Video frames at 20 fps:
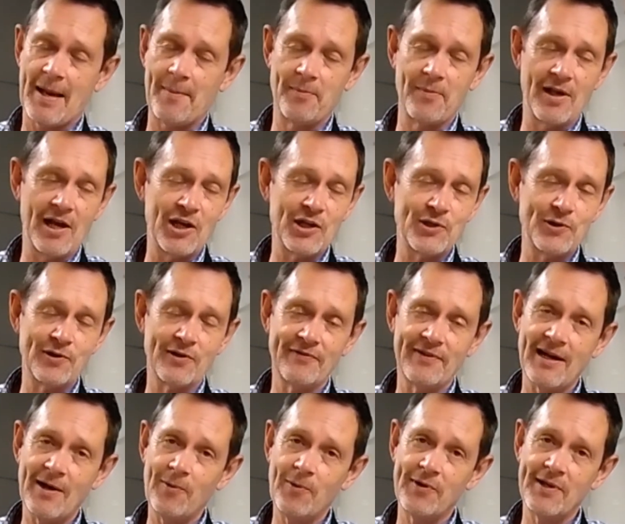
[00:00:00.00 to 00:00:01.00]
I'm not sure
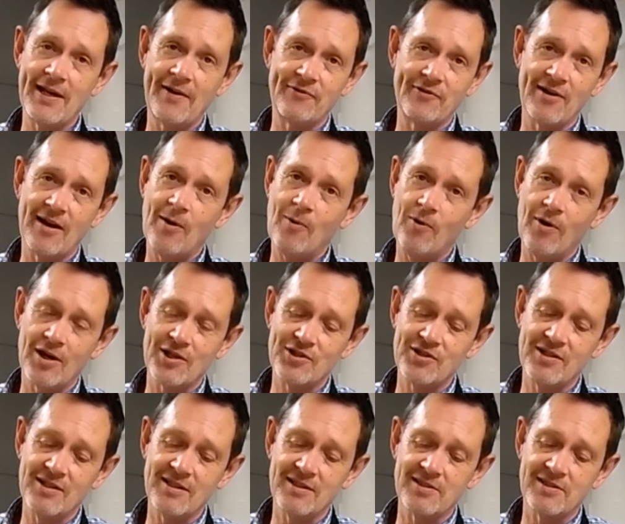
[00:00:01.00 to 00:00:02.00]
if I would after I watch
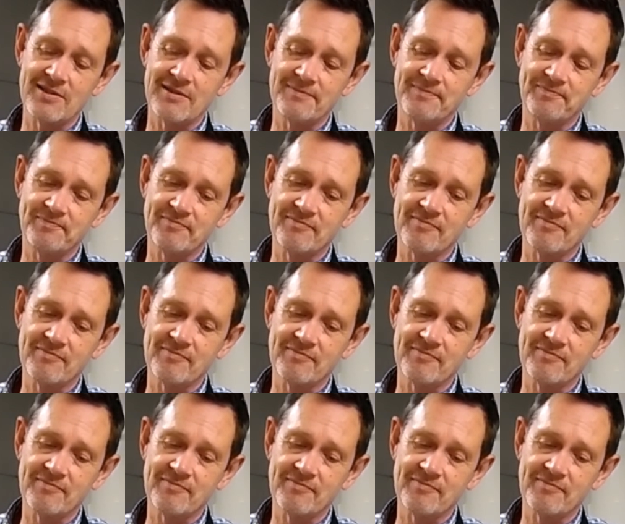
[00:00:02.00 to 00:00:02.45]
this.